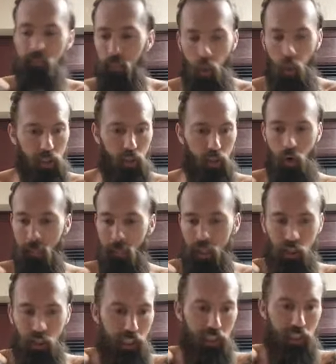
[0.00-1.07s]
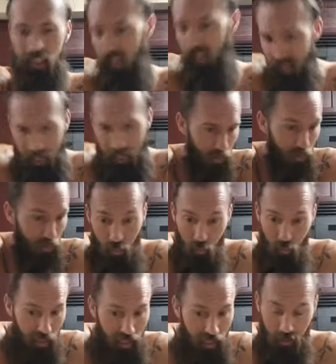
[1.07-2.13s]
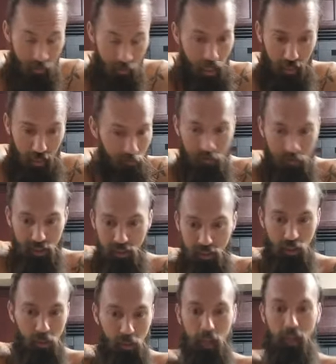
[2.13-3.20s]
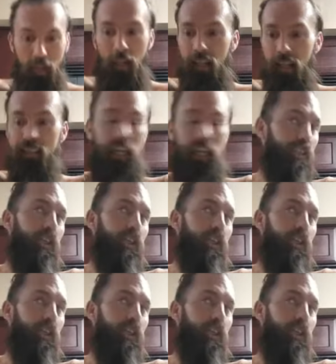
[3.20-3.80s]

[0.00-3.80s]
broken all my shit. Like, I, I don't know what else I can physically do. TED